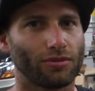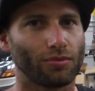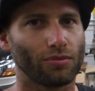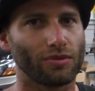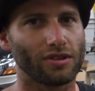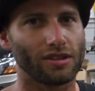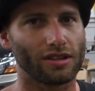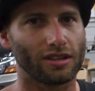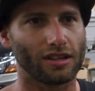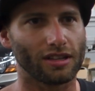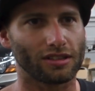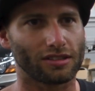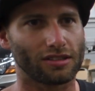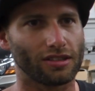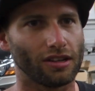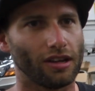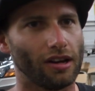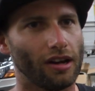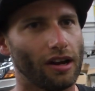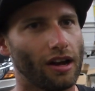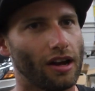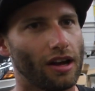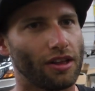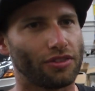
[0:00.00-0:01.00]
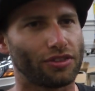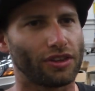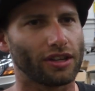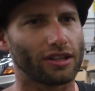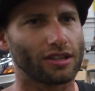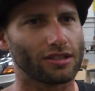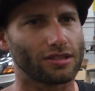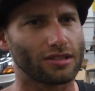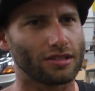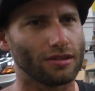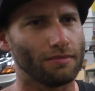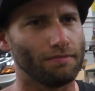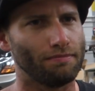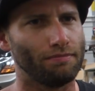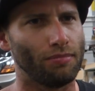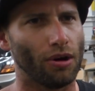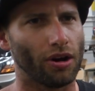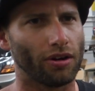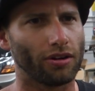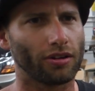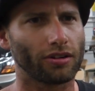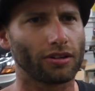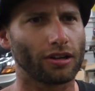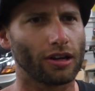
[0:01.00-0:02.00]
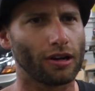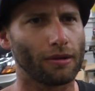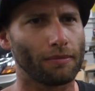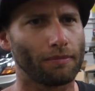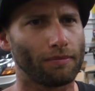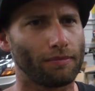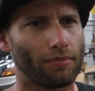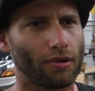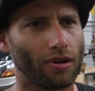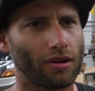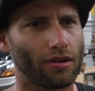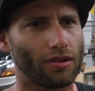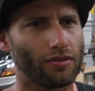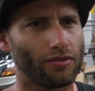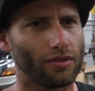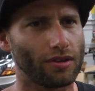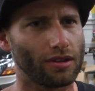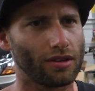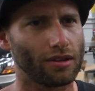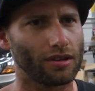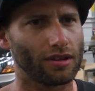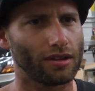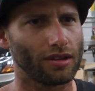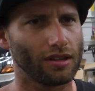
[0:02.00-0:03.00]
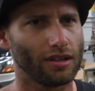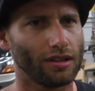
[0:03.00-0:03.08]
We get to, I think it's the Buttercup part of it.